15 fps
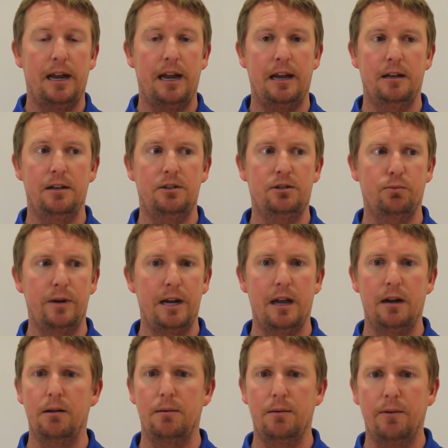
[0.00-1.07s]
And we
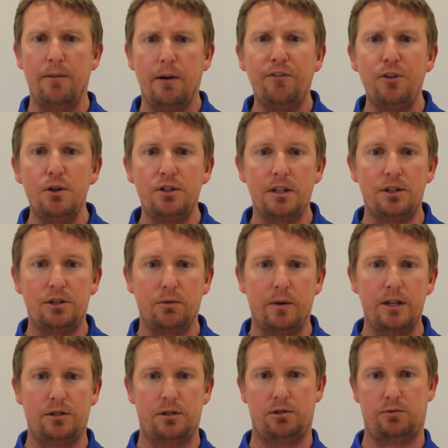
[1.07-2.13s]
had a, a few
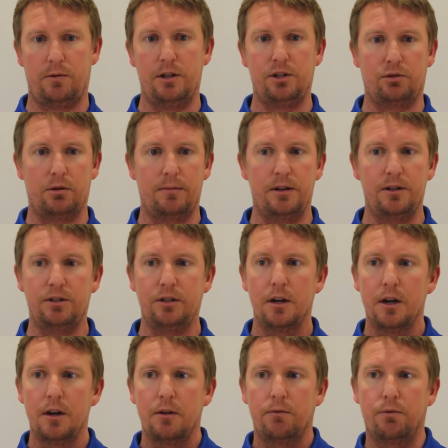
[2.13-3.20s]
situations where the swimmers
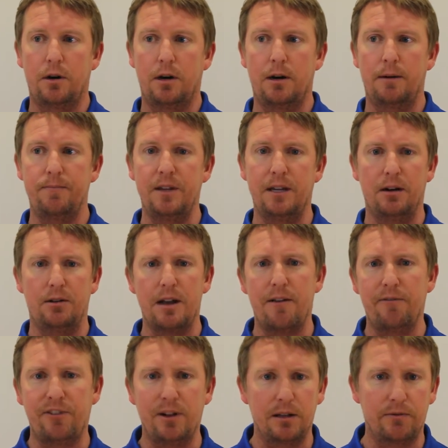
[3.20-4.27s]
were, you know,
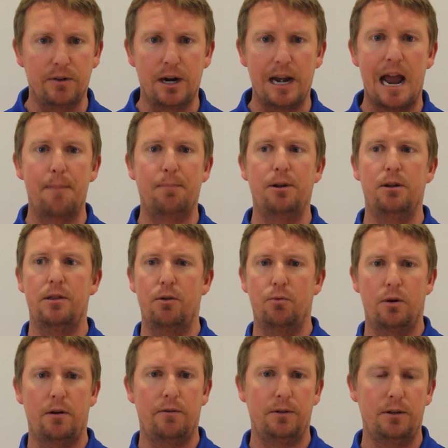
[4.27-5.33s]
not feeling very happy or they
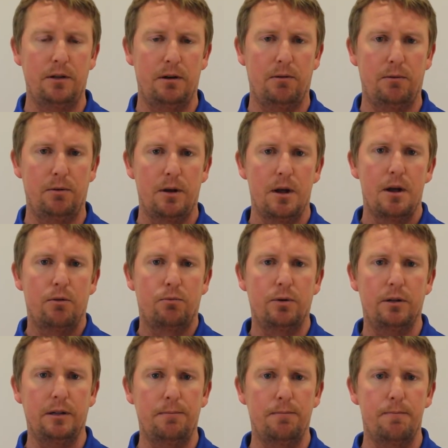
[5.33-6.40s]
weren't, you know,
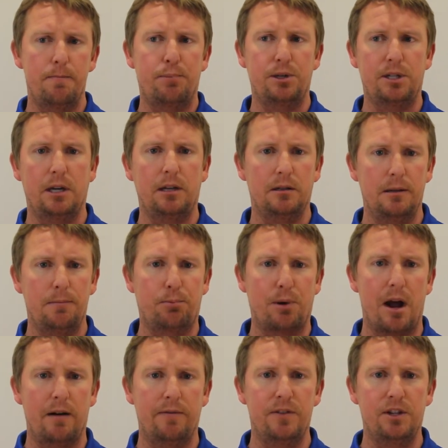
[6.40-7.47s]
really particularly
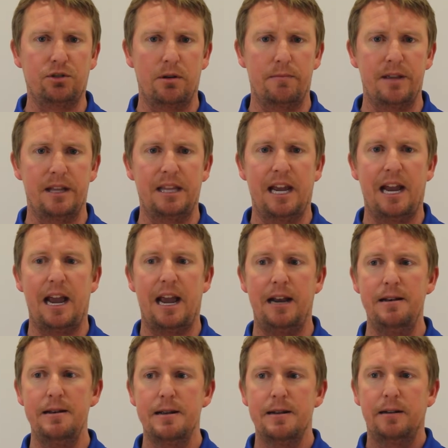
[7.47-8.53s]
proud of the swim that they
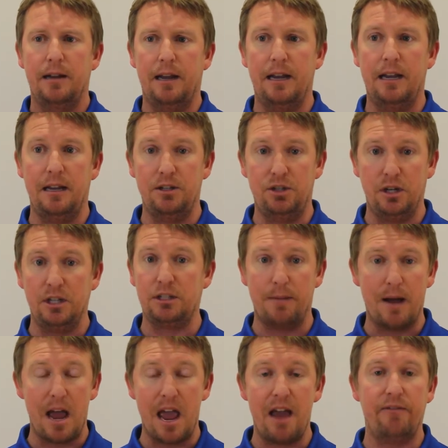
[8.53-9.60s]
had. And in just
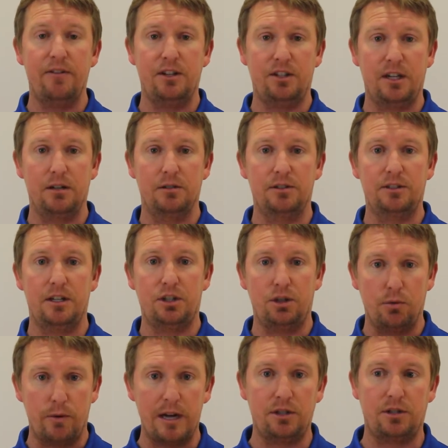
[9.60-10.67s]
about every single
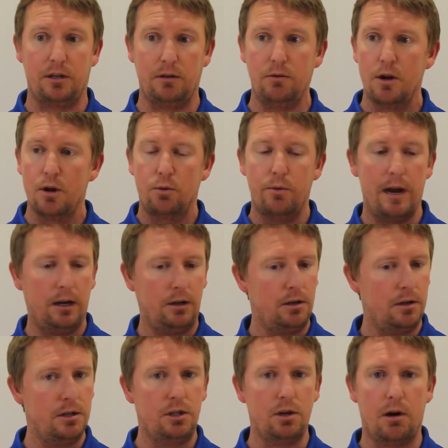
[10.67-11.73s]
situation, we had a
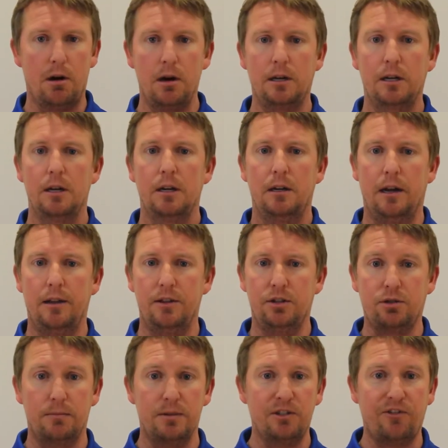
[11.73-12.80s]
good talk and the
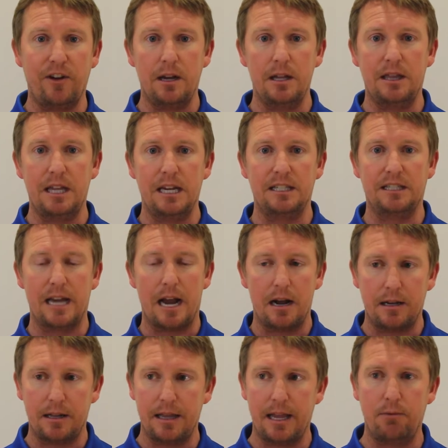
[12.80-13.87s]
swimmers figured things
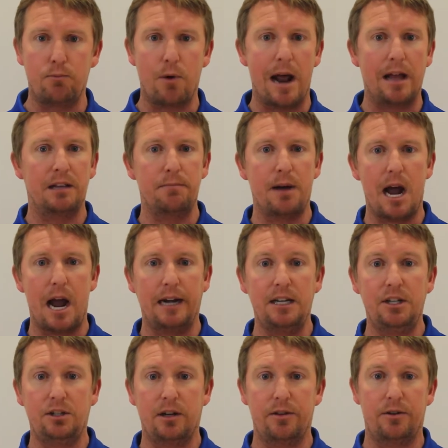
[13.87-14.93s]
out and they rallied behind
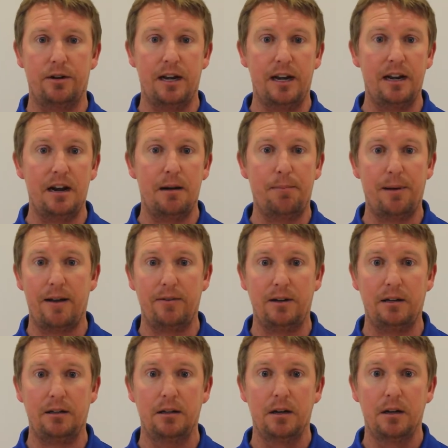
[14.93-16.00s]
each other and ended up
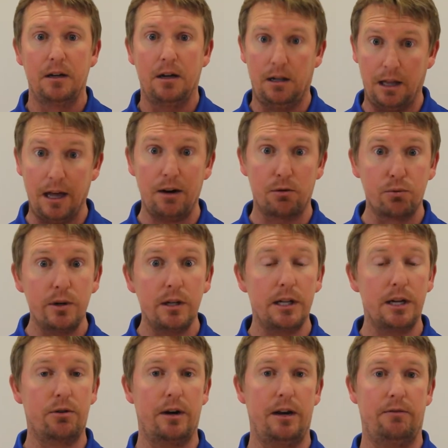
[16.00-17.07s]
having a lot of
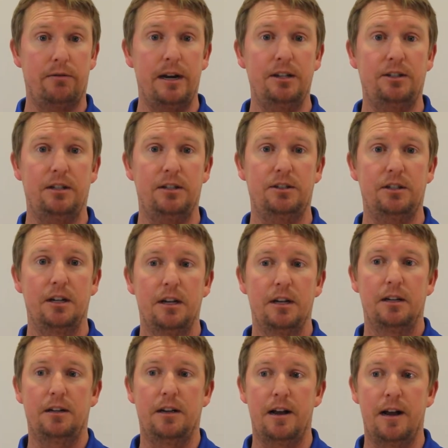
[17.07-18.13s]
really great races.
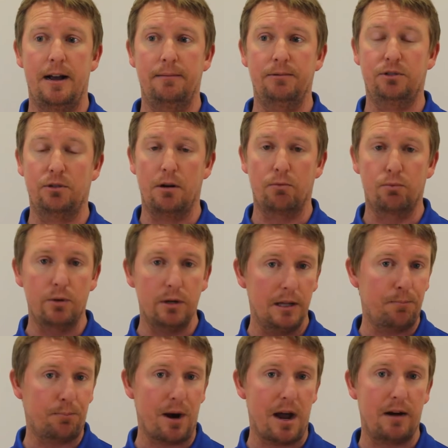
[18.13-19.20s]
Uh, so I'm
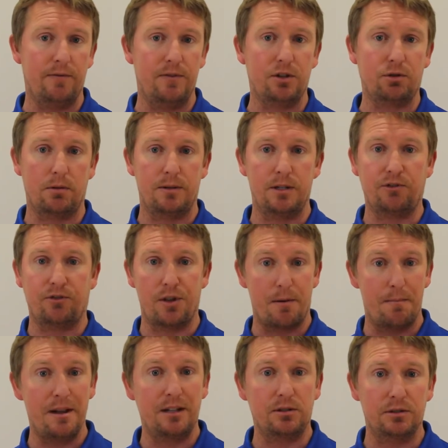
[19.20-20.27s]
really proud of the swimmers for
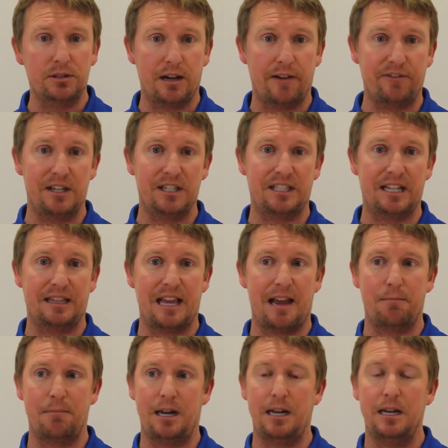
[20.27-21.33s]
their mental toughness at
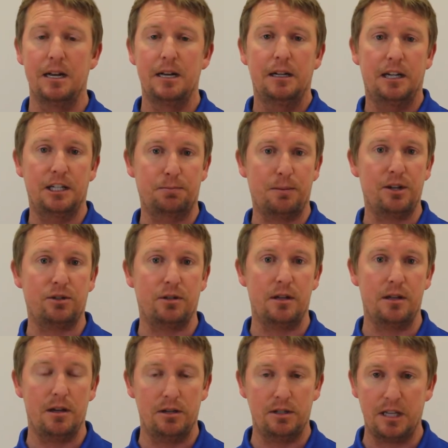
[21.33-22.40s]
that meet,
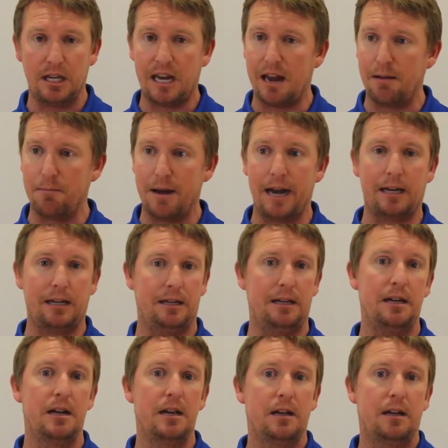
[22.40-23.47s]
especially those that came back and